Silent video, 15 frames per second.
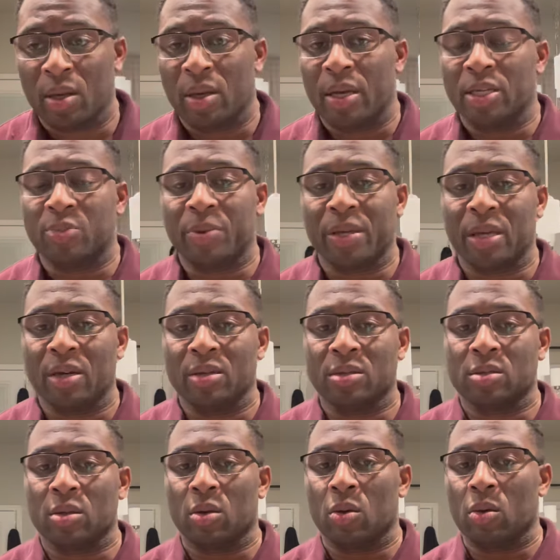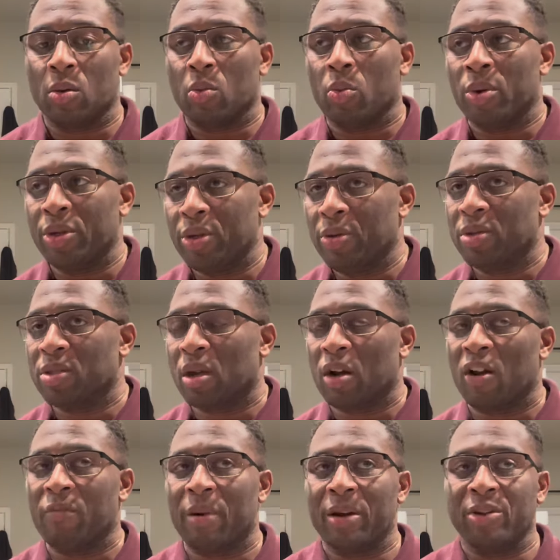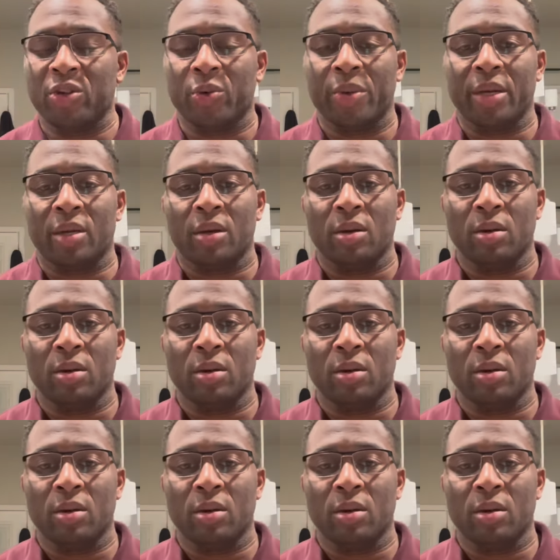It's because when you start off by doing,